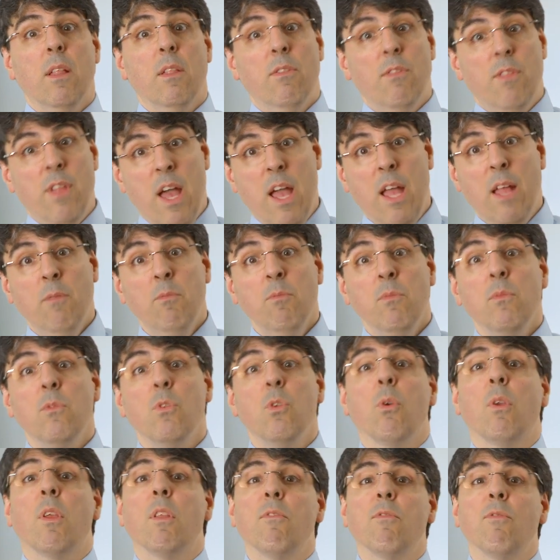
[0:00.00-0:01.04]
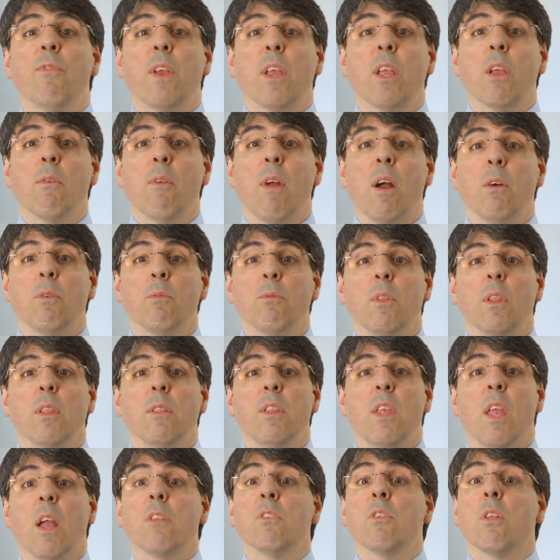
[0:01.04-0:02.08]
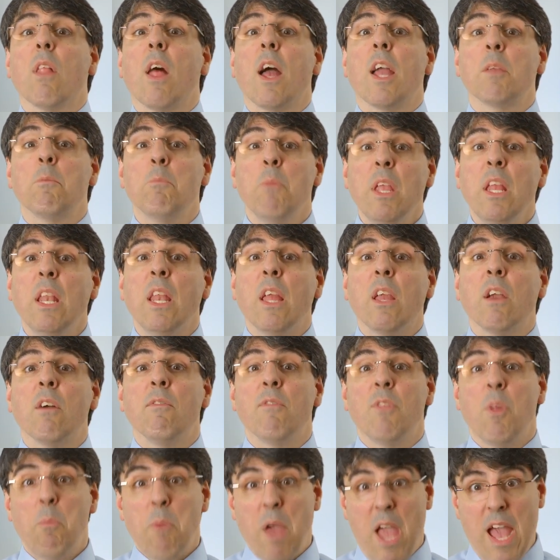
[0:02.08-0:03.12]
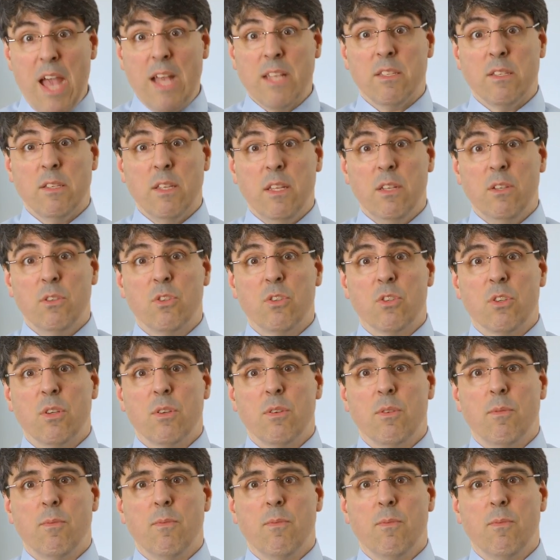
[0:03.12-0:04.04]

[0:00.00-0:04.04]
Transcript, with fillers: Then you can figure out the underlying meaning of the passage.